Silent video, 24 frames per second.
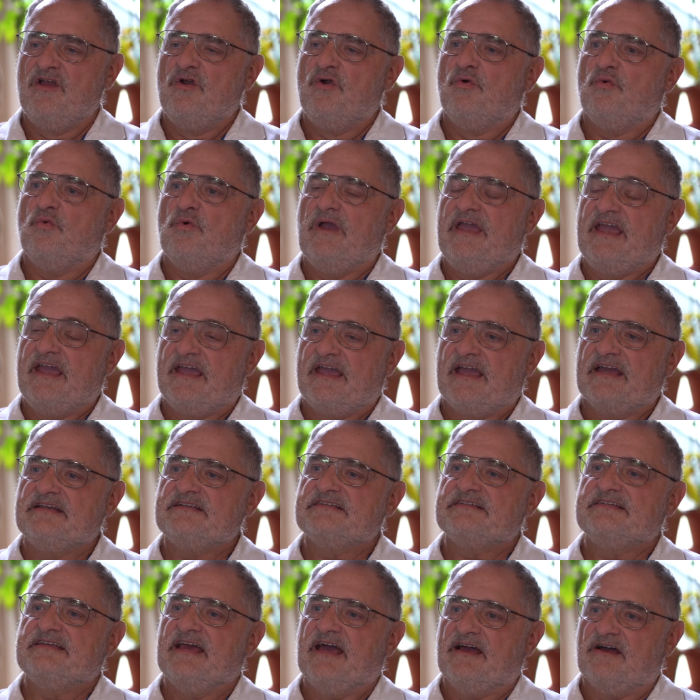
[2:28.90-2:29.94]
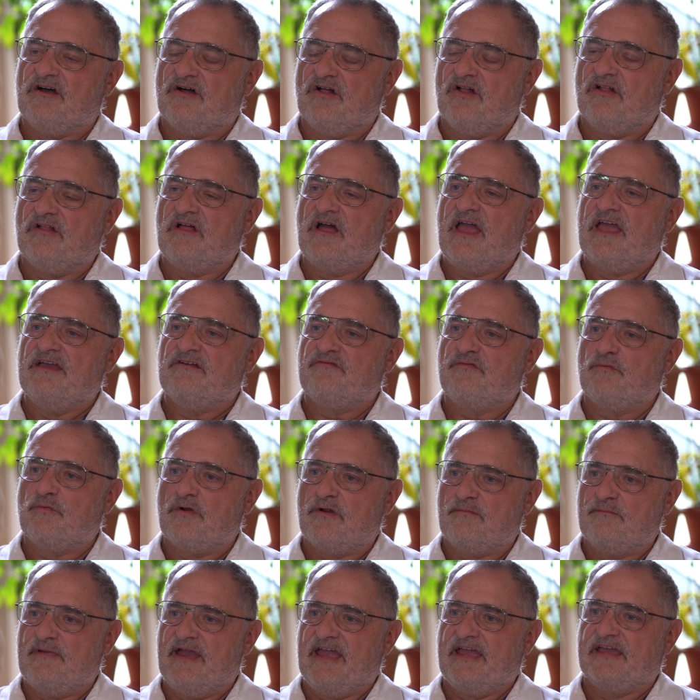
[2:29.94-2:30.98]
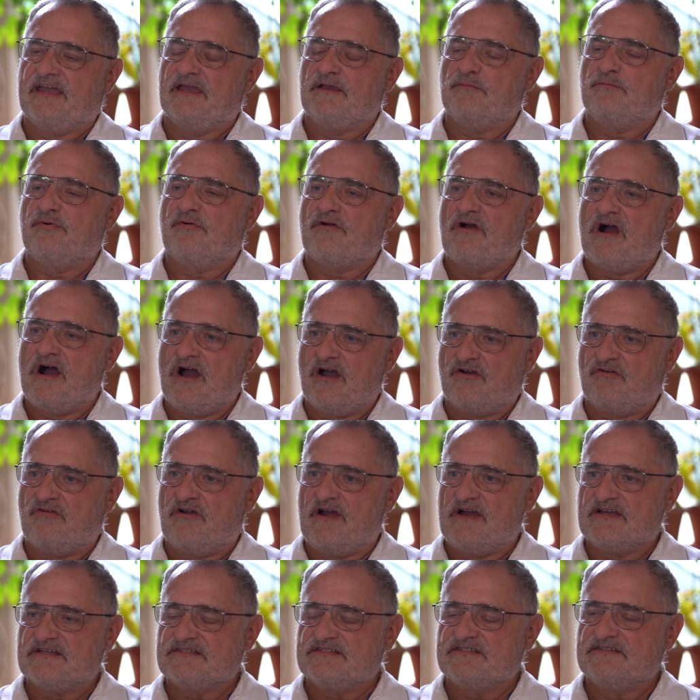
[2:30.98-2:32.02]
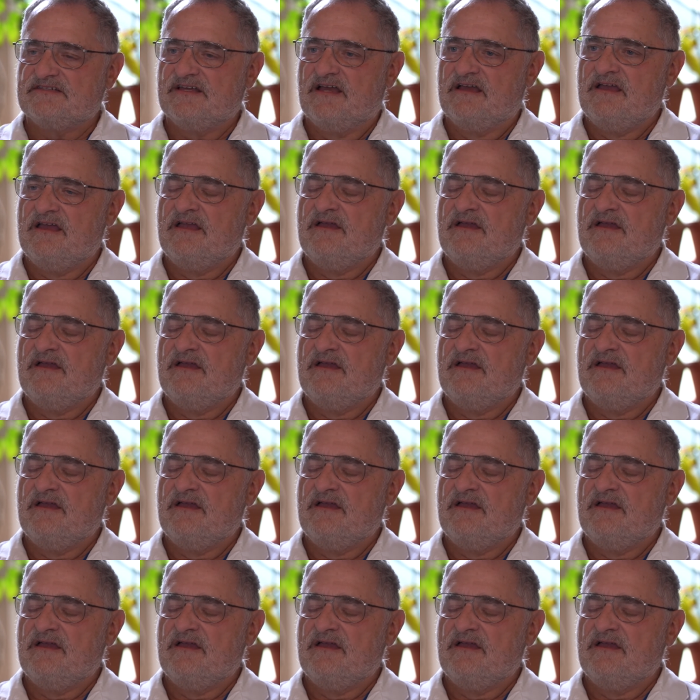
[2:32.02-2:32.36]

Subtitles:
we can tell if we're making progress,